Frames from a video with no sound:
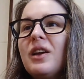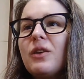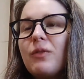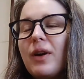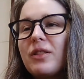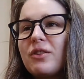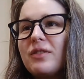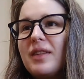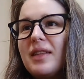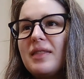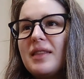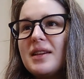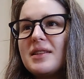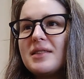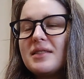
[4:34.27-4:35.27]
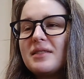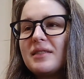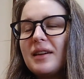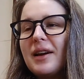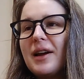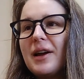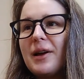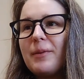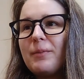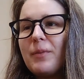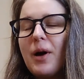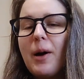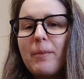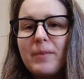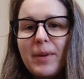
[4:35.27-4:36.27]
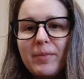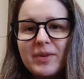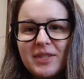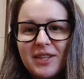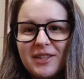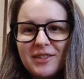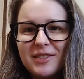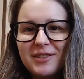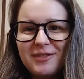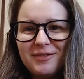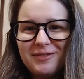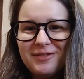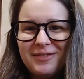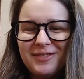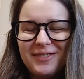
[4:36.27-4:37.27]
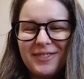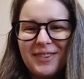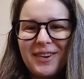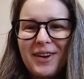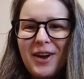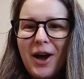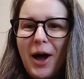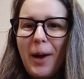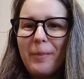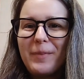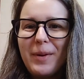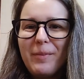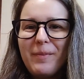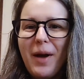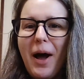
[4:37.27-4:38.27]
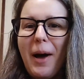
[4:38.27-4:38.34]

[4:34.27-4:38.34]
rather than this omnipotent, what am